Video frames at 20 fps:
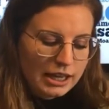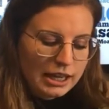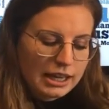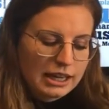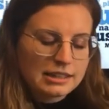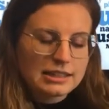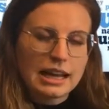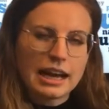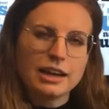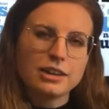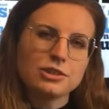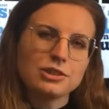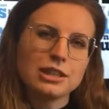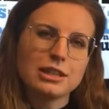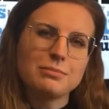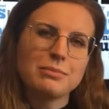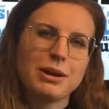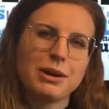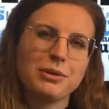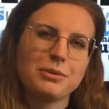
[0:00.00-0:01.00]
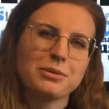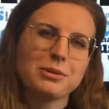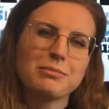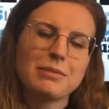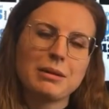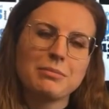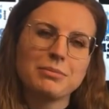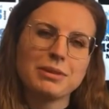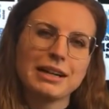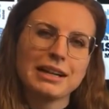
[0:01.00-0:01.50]
It's actually about
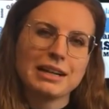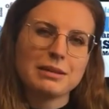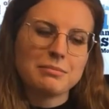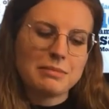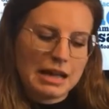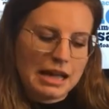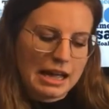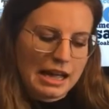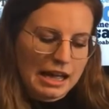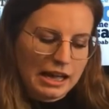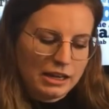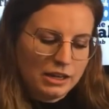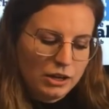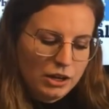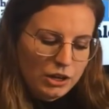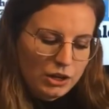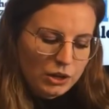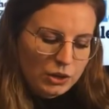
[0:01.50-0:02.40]
remembering a man